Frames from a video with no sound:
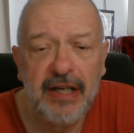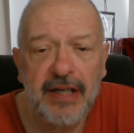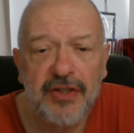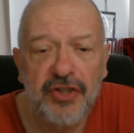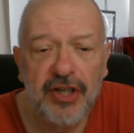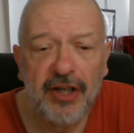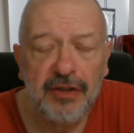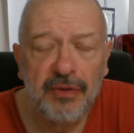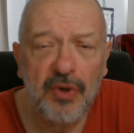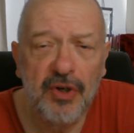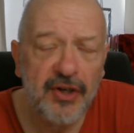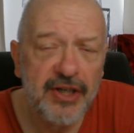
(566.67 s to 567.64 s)
So
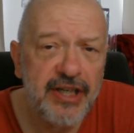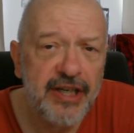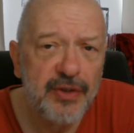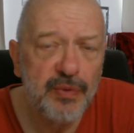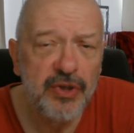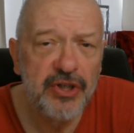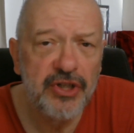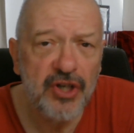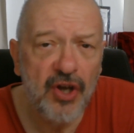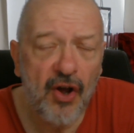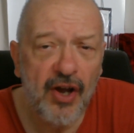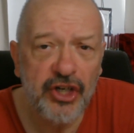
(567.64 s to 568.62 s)
what I did was
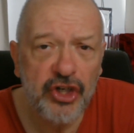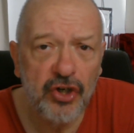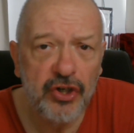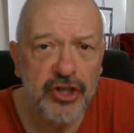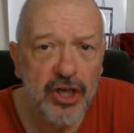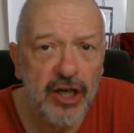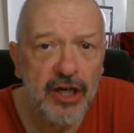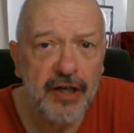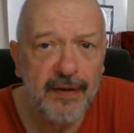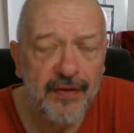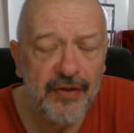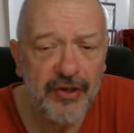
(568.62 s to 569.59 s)
I shot
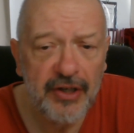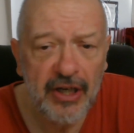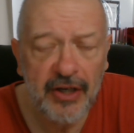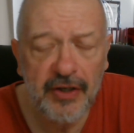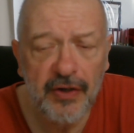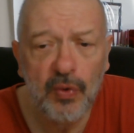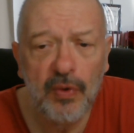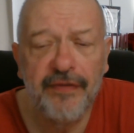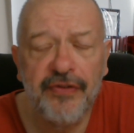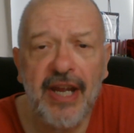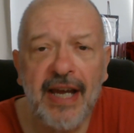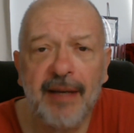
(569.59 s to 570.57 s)
her and all
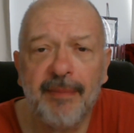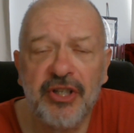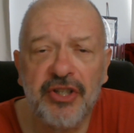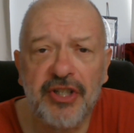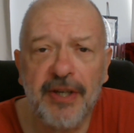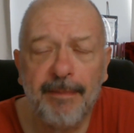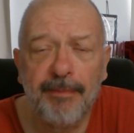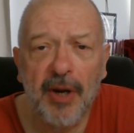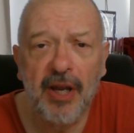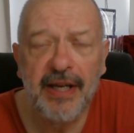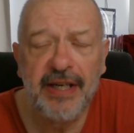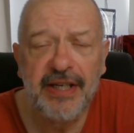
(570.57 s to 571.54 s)
of the elements in
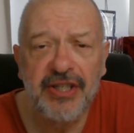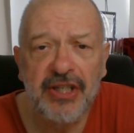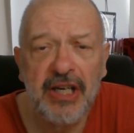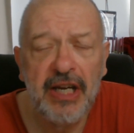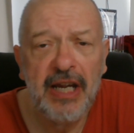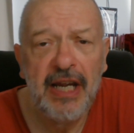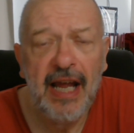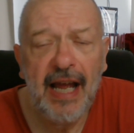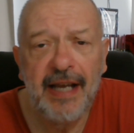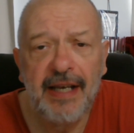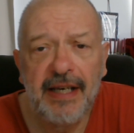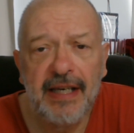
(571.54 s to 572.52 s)
place,
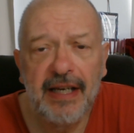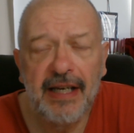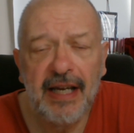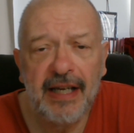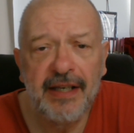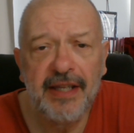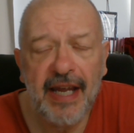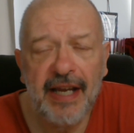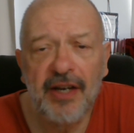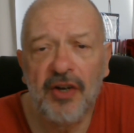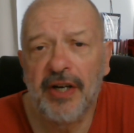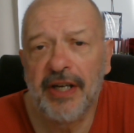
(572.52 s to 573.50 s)
and
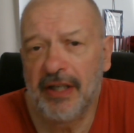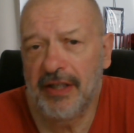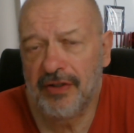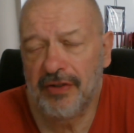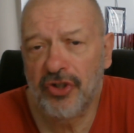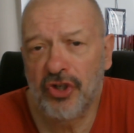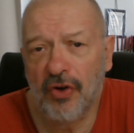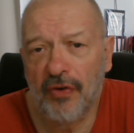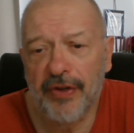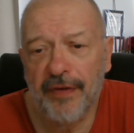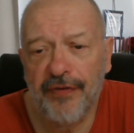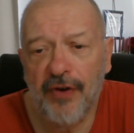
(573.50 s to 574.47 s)
then I
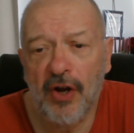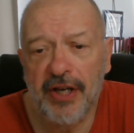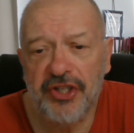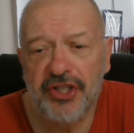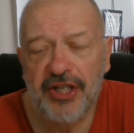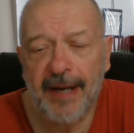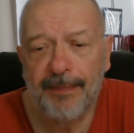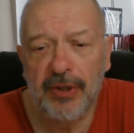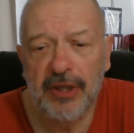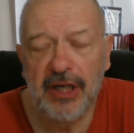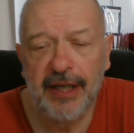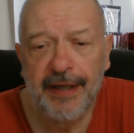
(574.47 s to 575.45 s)
shot the fire
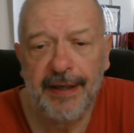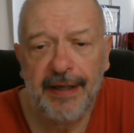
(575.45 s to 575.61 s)
separately.